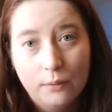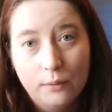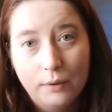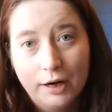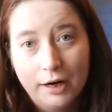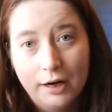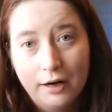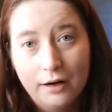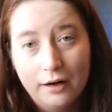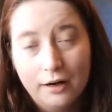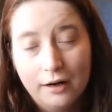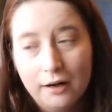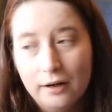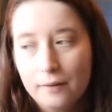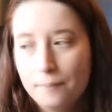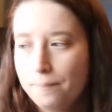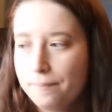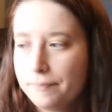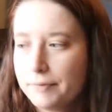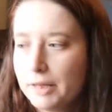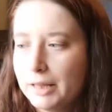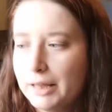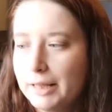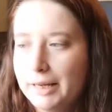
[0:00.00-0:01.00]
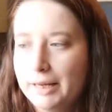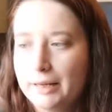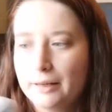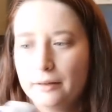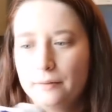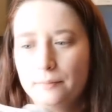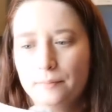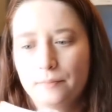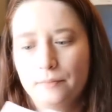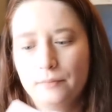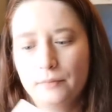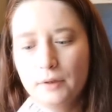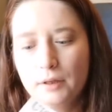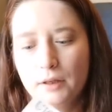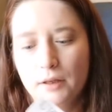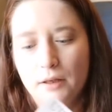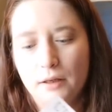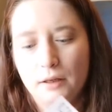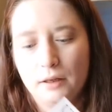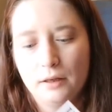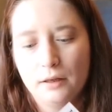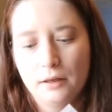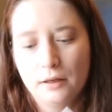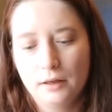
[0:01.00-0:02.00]
Where, like,
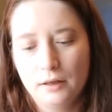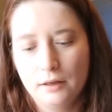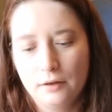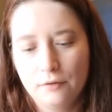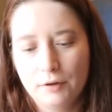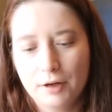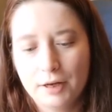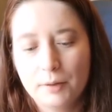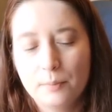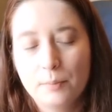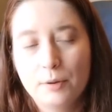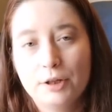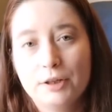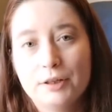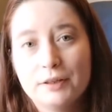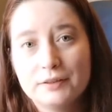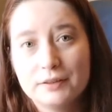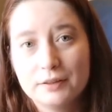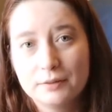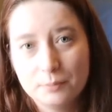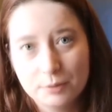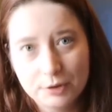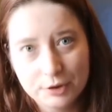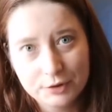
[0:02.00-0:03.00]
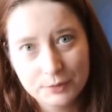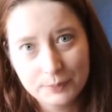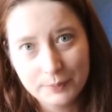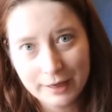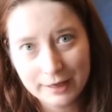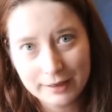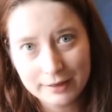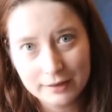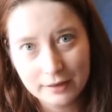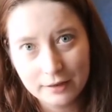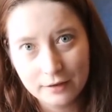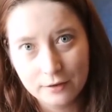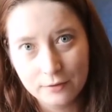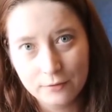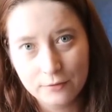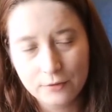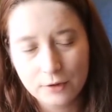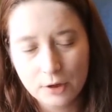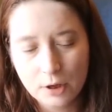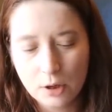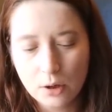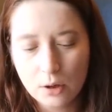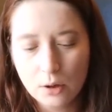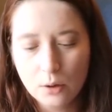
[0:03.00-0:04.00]
if I could put this in perspective,